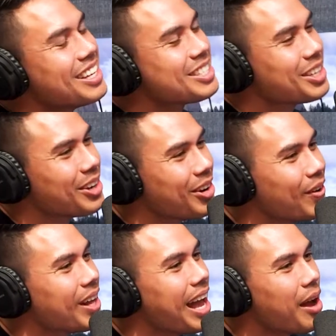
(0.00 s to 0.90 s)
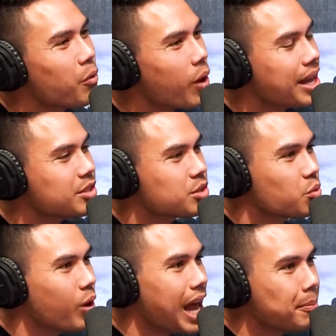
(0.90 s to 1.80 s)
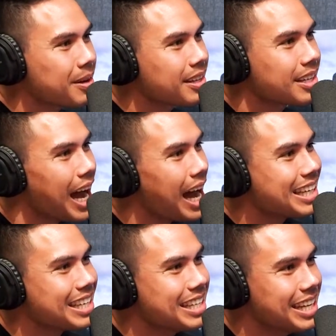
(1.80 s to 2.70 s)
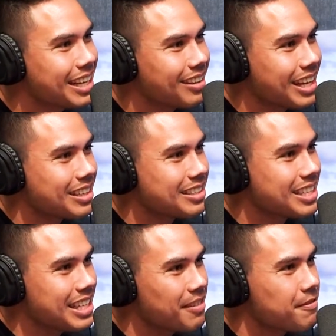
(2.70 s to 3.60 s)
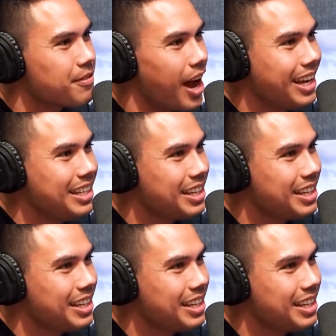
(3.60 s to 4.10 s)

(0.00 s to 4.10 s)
Dude, and what happened to the guy? Did he get fined?